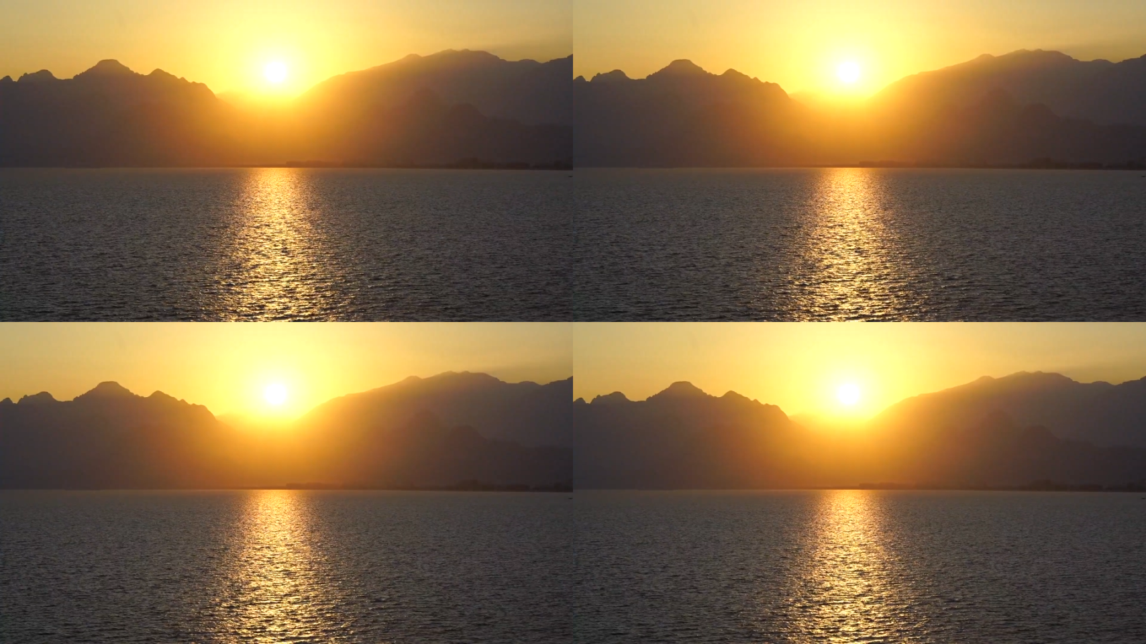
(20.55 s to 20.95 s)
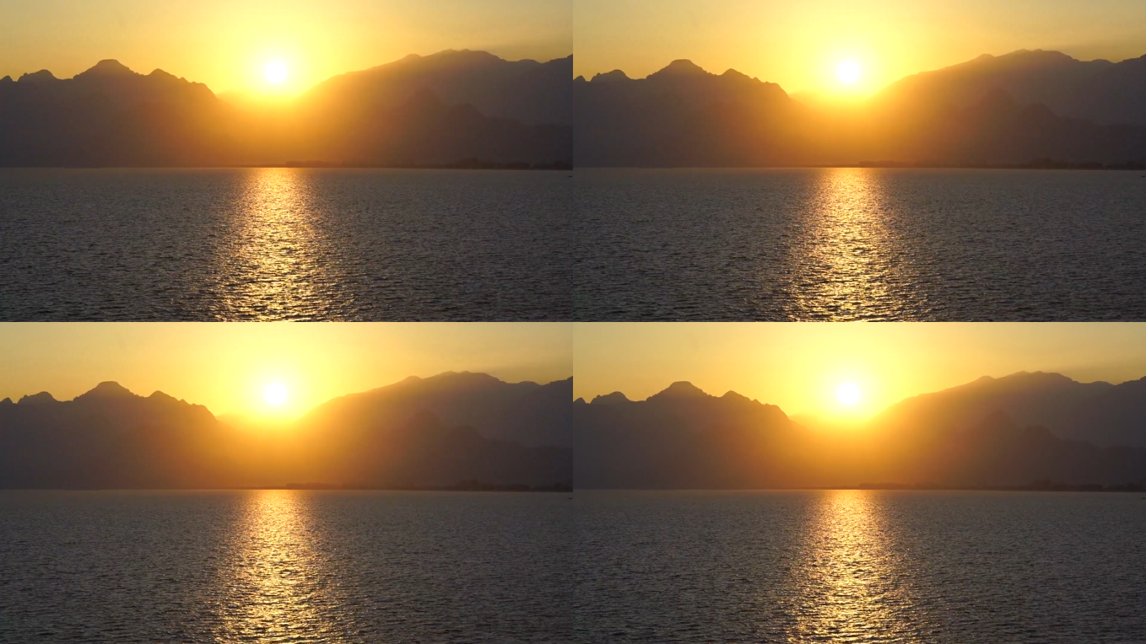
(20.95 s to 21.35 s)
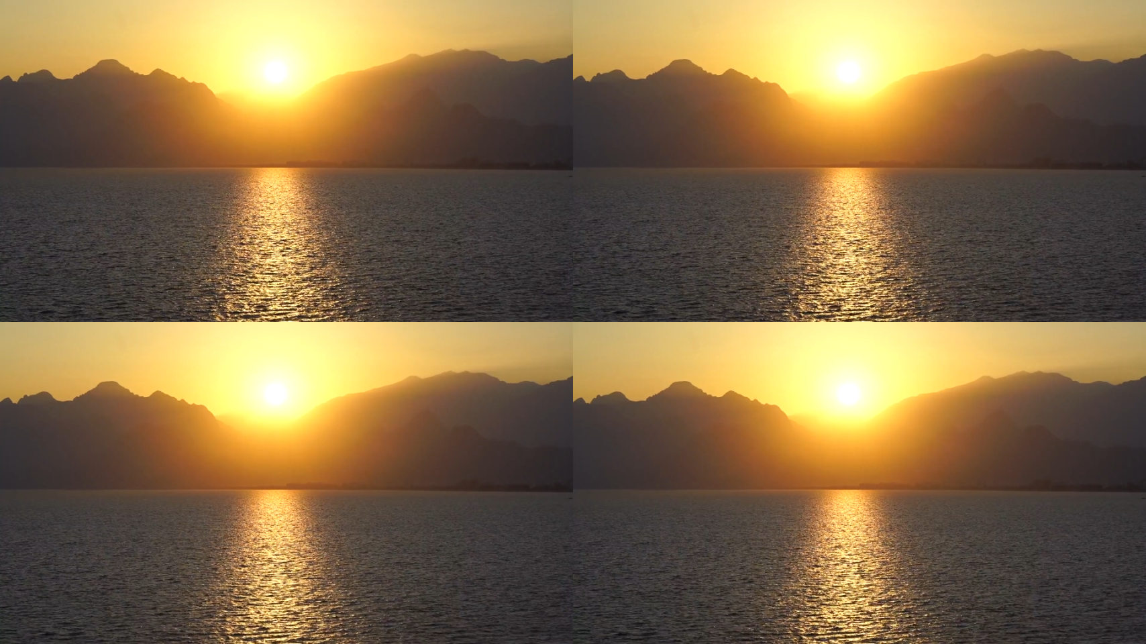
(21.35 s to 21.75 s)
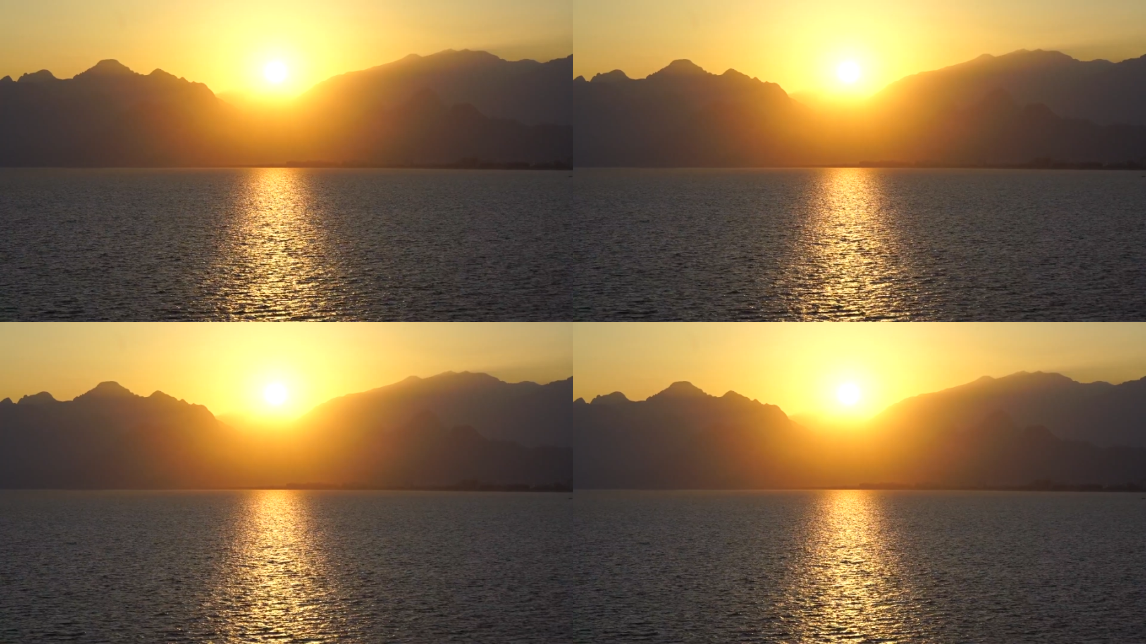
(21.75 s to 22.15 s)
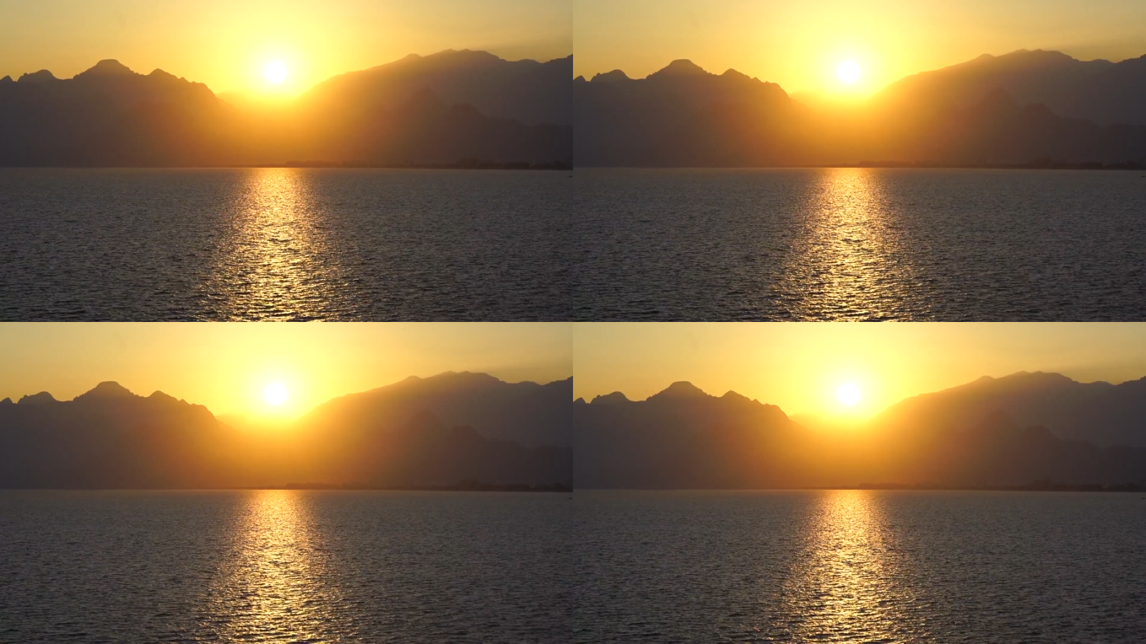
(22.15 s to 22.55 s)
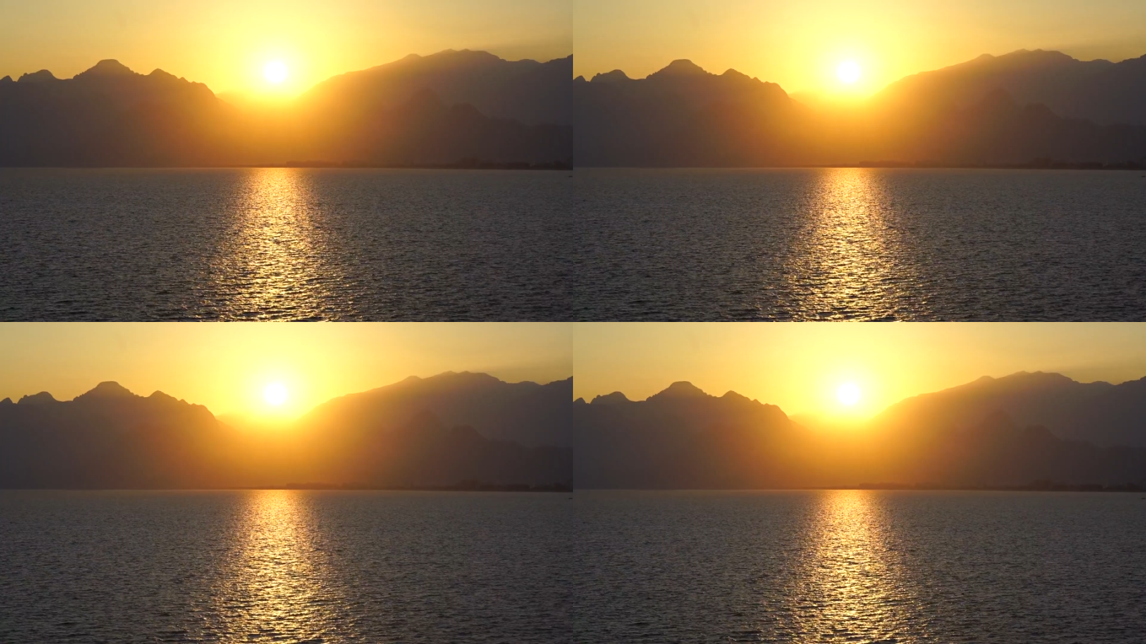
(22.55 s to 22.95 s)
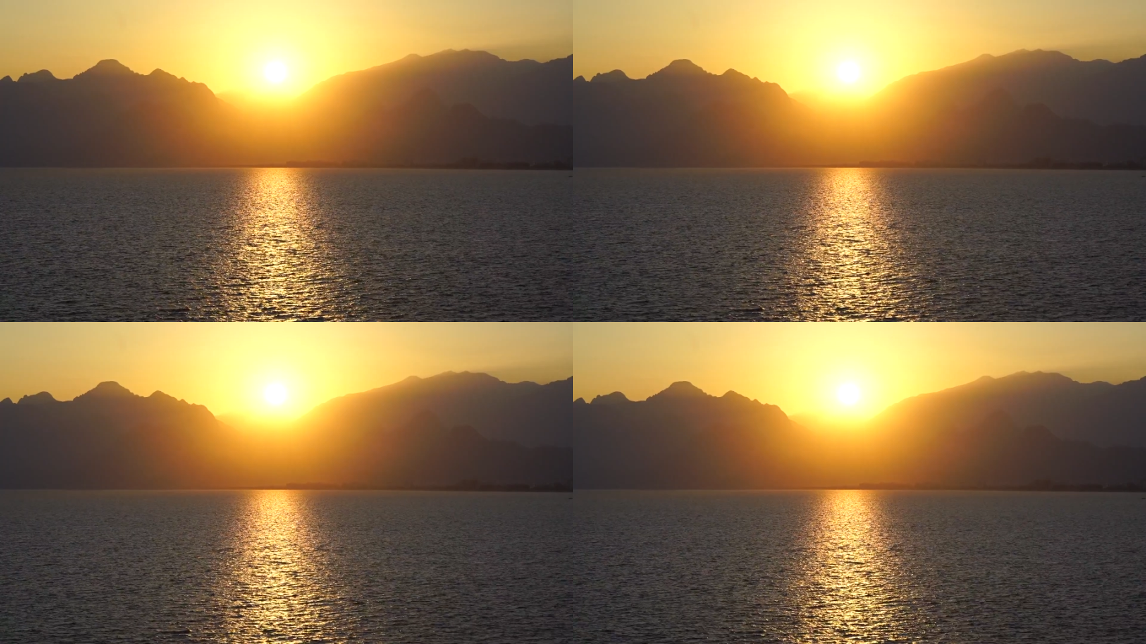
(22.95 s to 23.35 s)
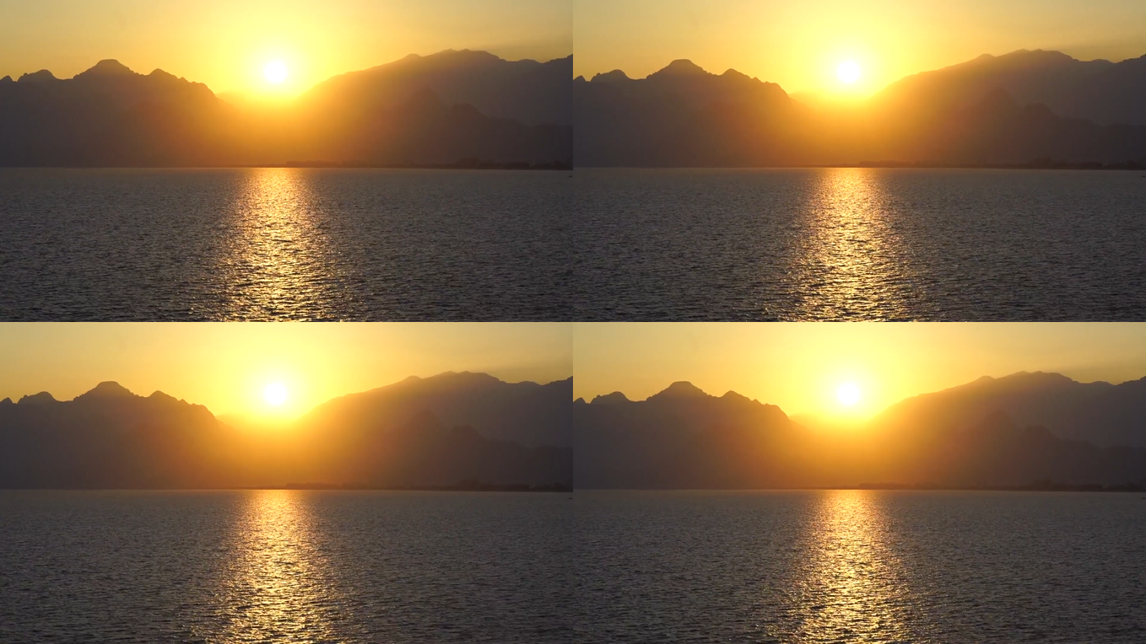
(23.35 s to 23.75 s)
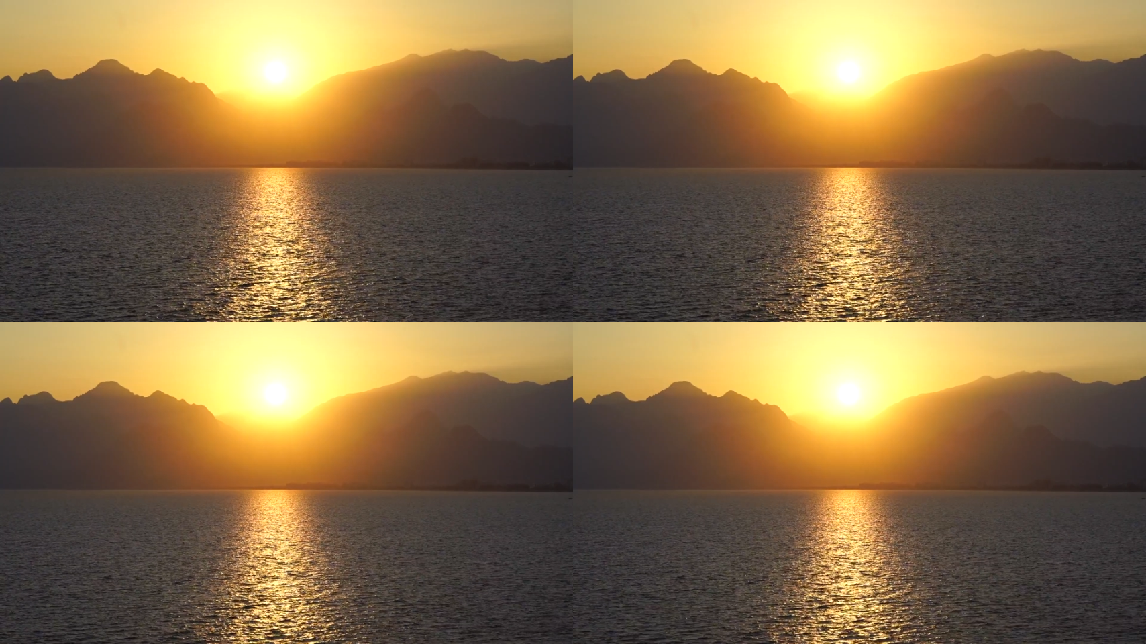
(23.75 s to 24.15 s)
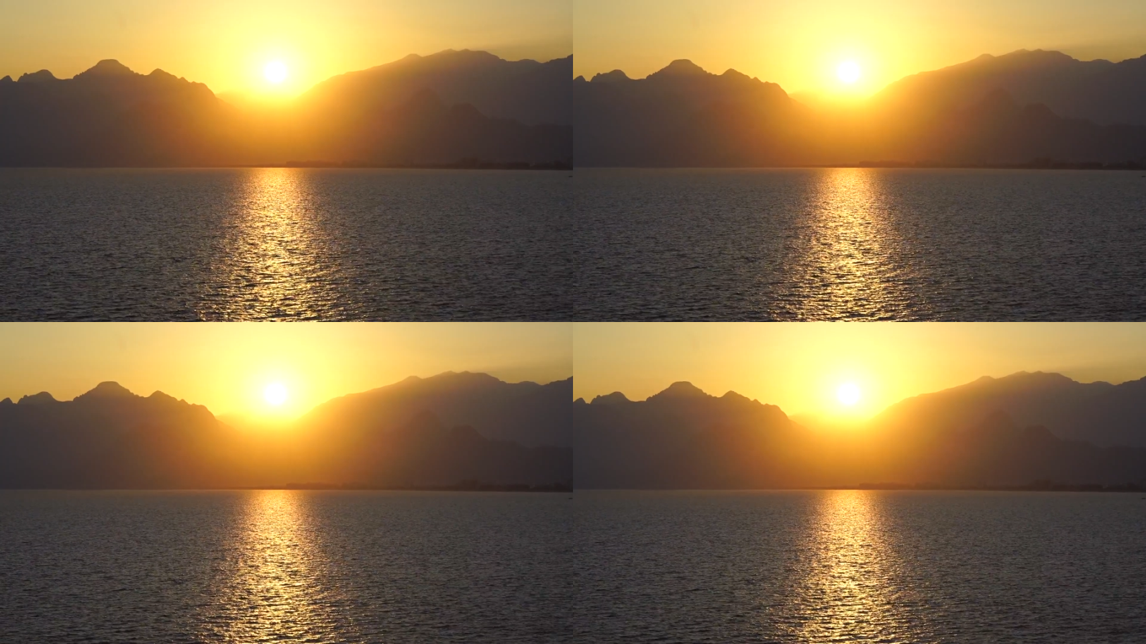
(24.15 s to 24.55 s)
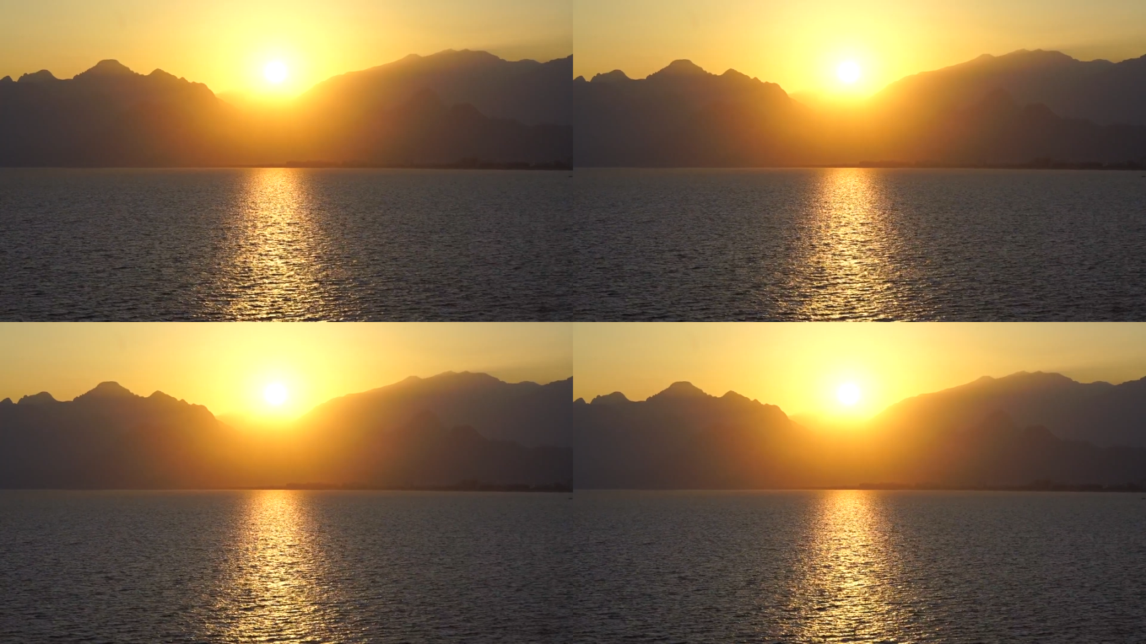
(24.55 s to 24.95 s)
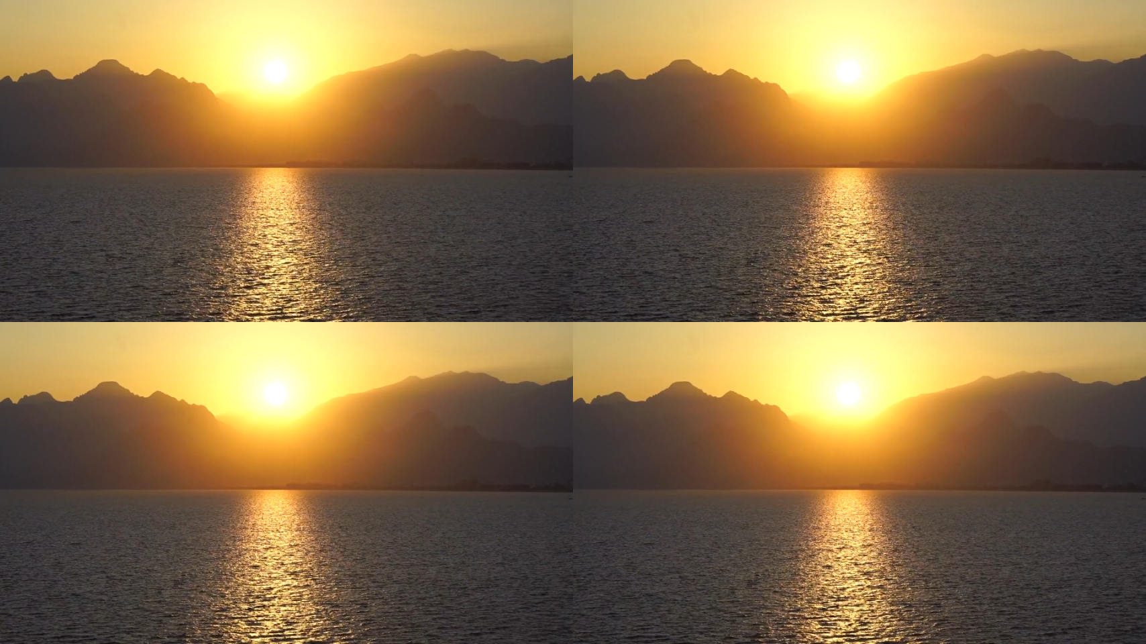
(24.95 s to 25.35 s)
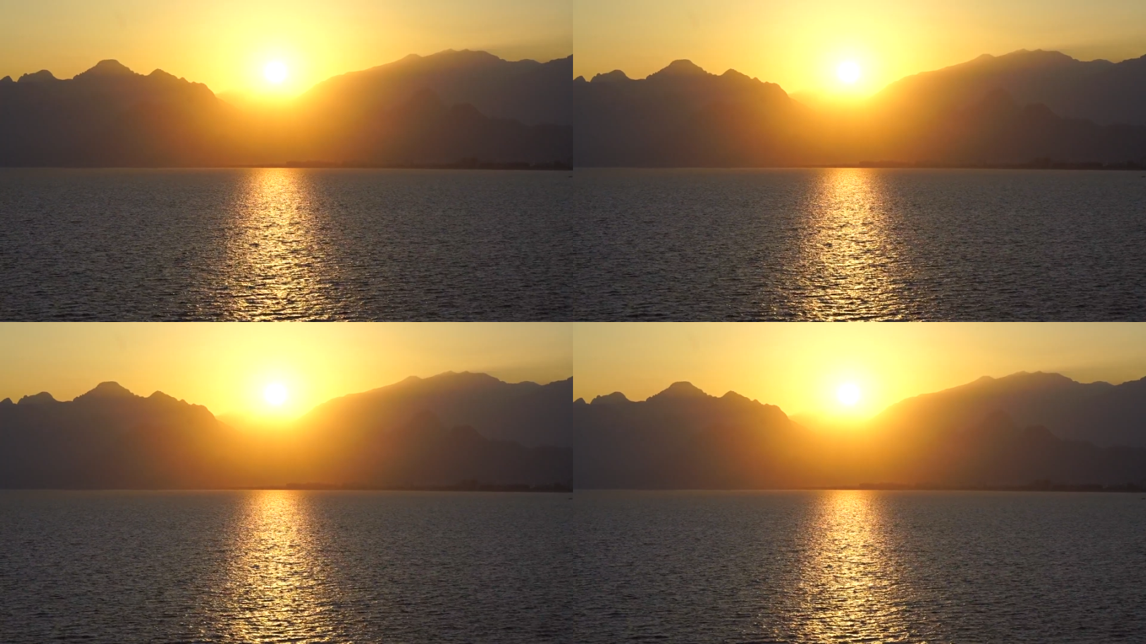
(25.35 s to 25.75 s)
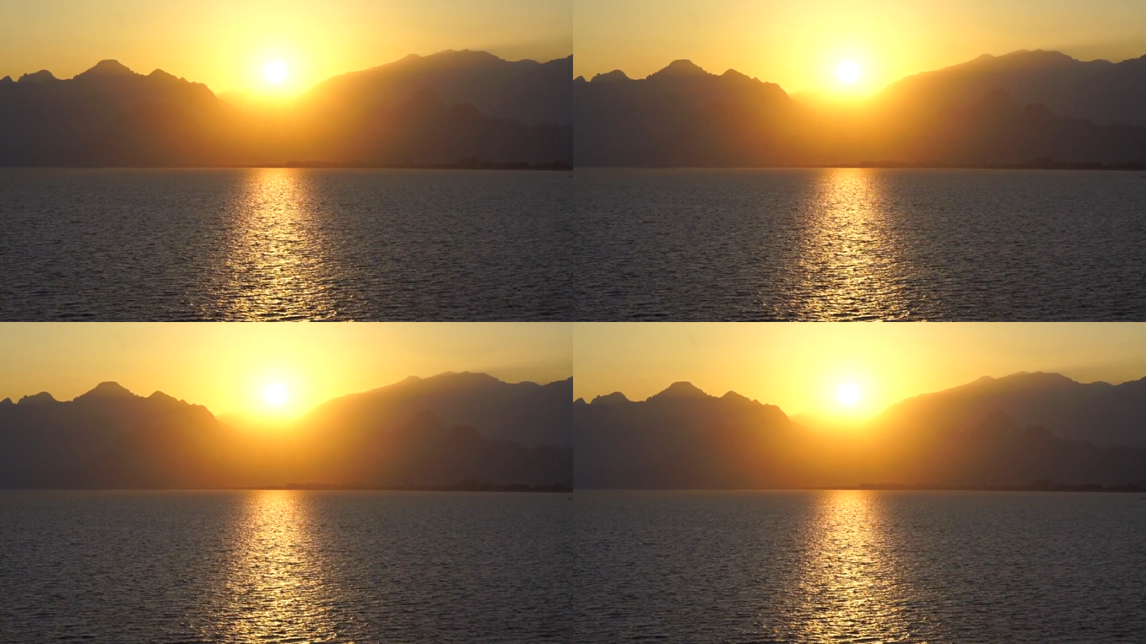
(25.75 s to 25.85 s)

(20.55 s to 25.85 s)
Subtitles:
[unreadable: no face in view]